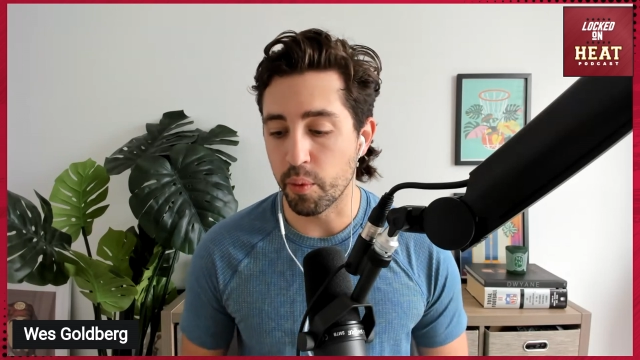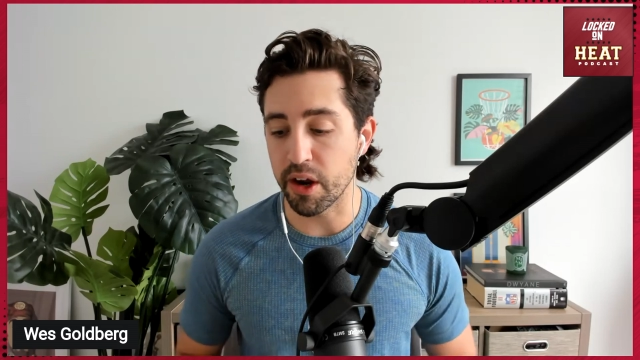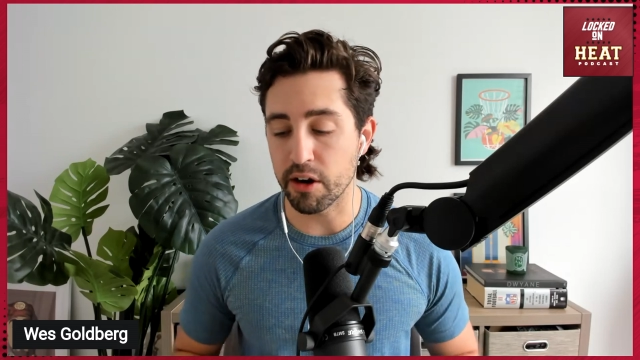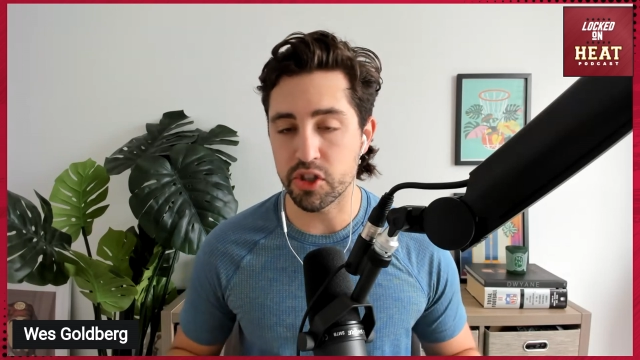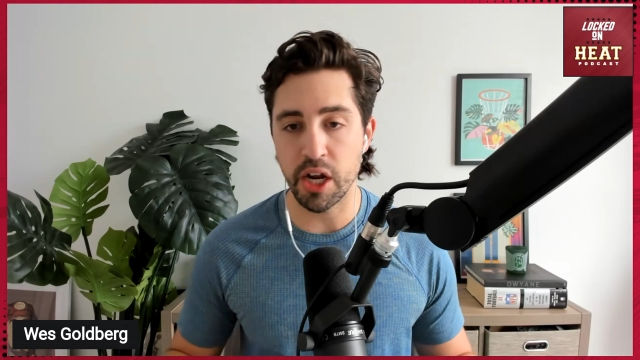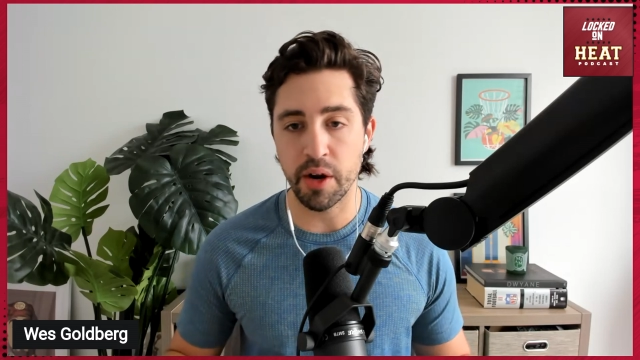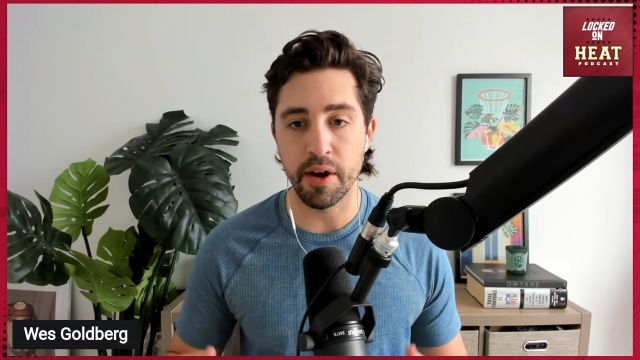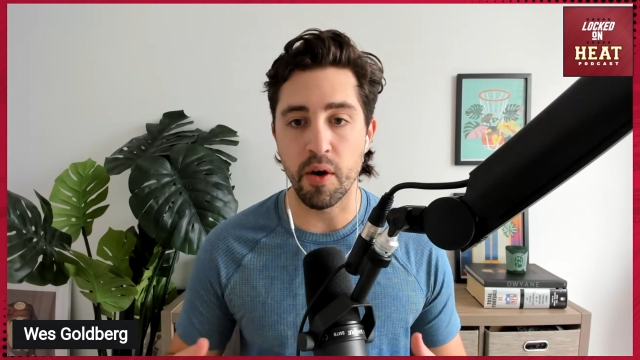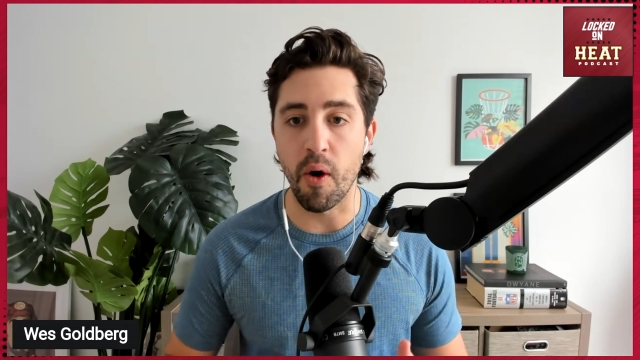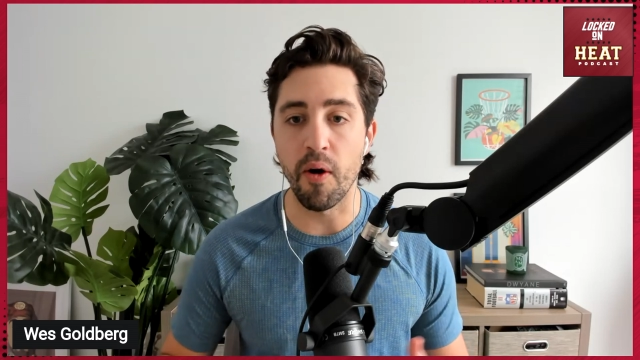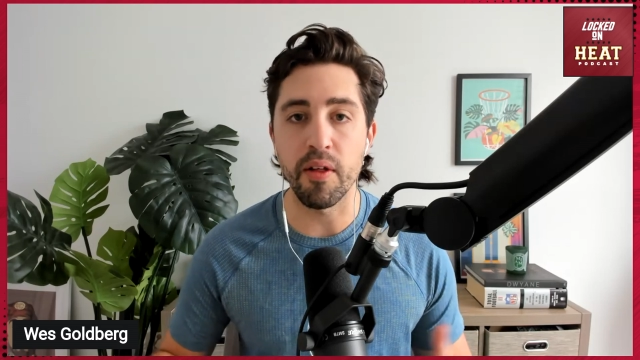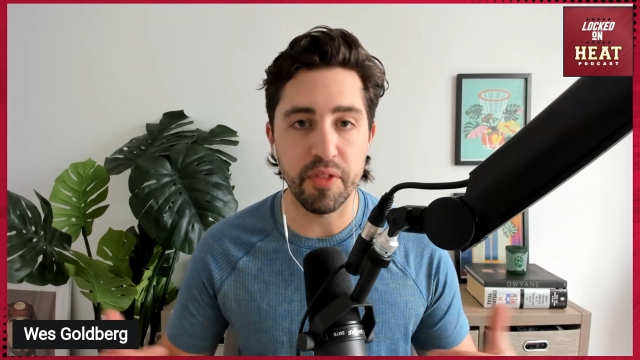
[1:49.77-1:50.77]
We are sharing
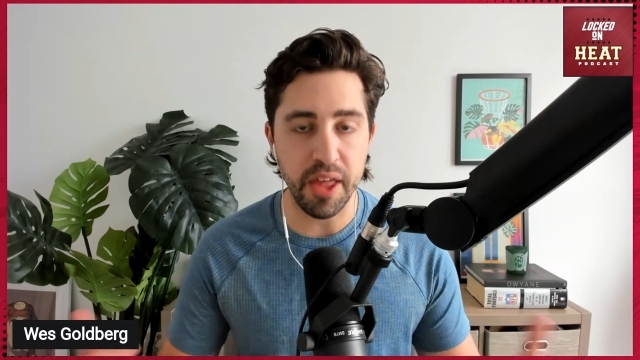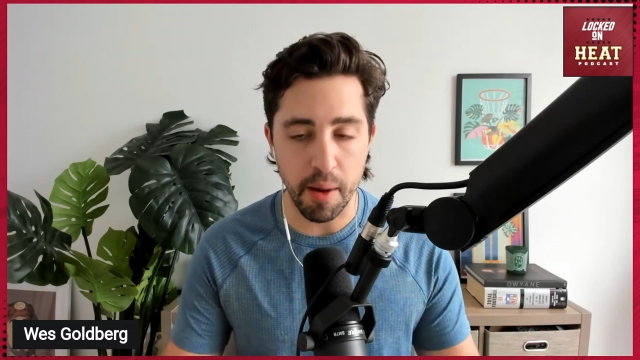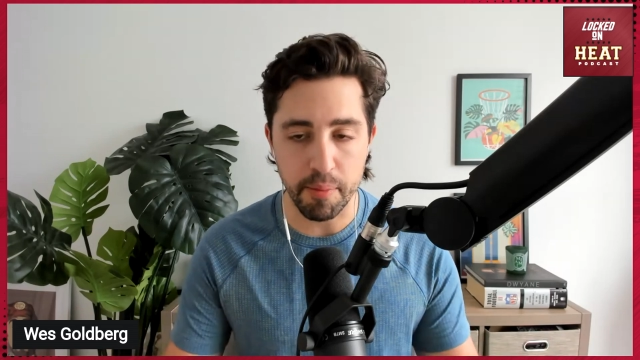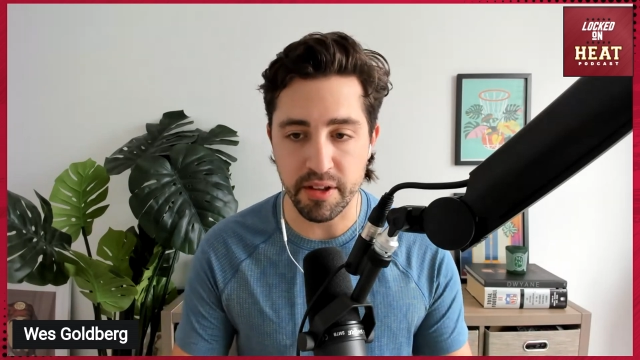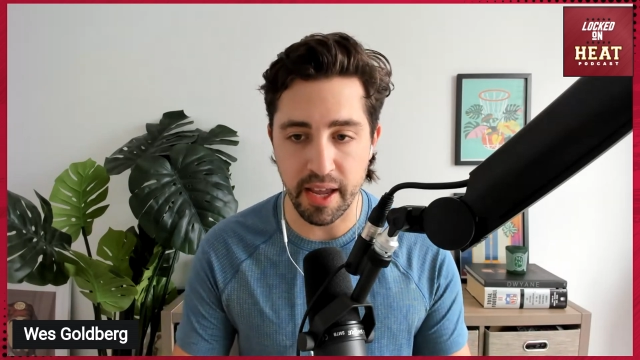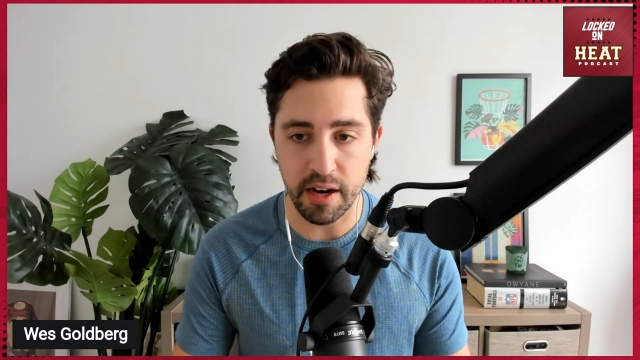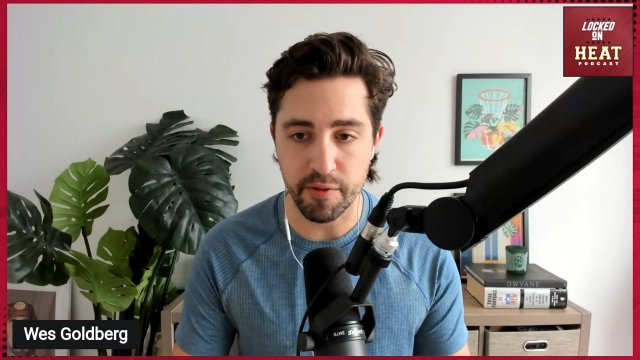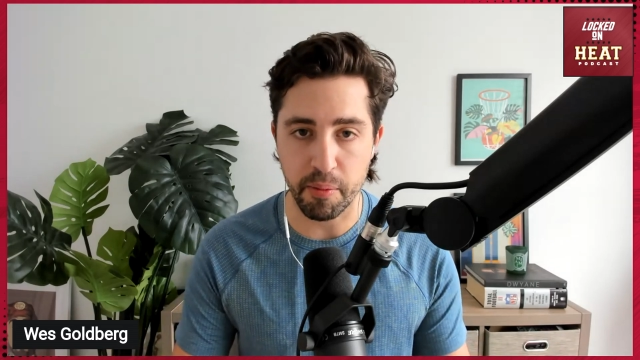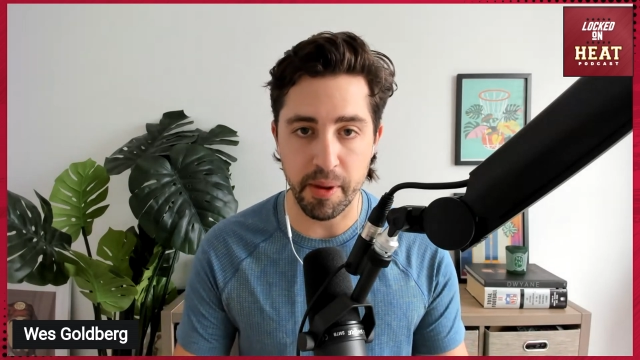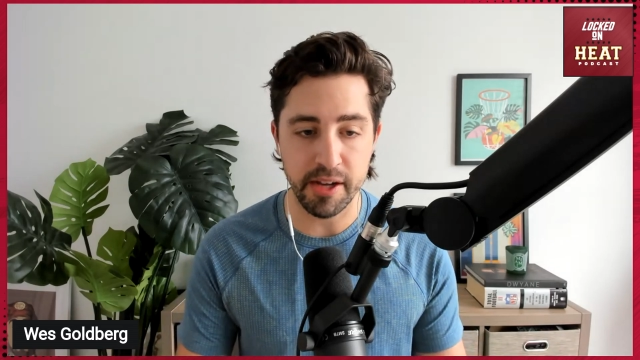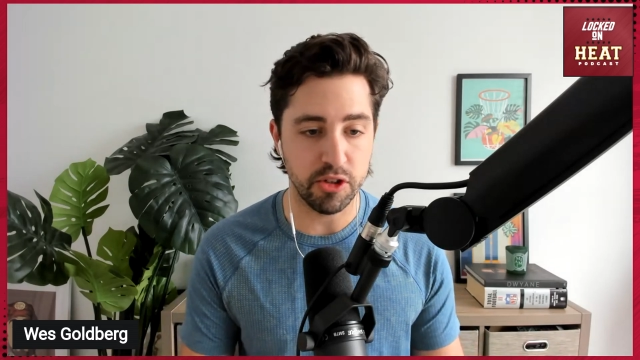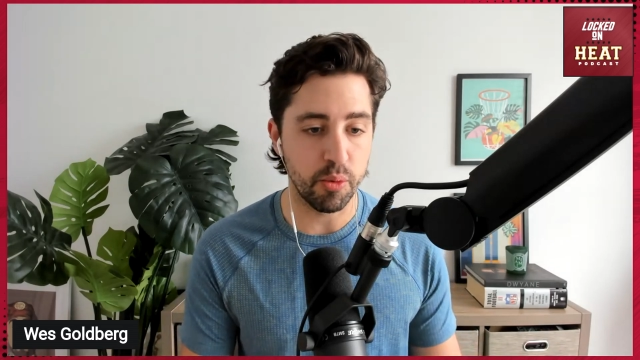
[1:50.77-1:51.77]
all of the up-to-date
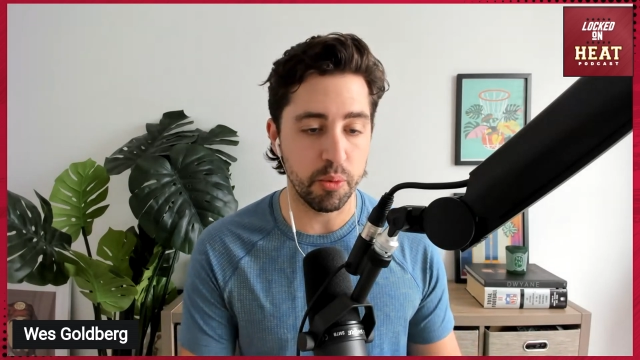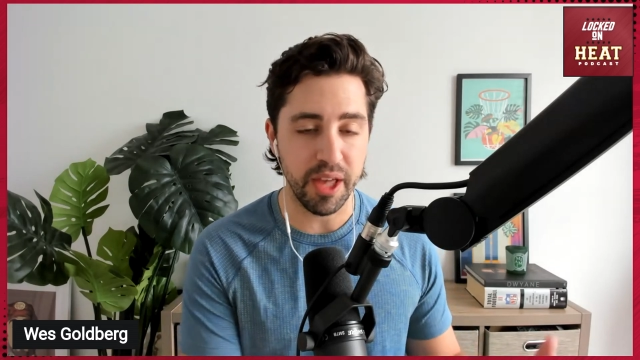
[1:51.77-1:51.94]
information.